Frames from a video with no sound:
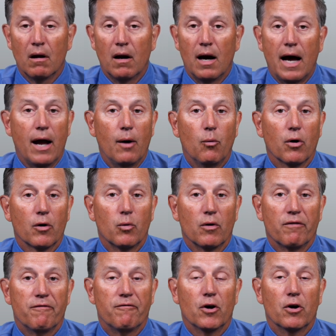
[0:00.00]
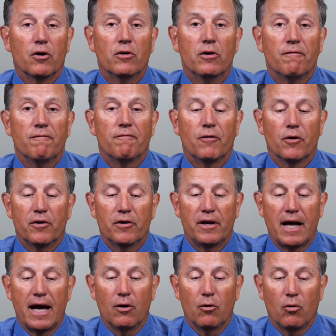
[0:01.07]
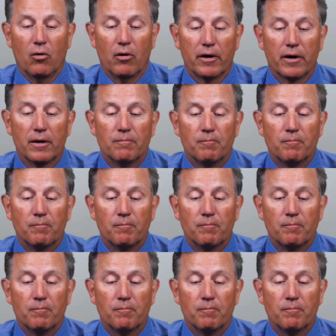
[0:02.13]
I work with fern.org.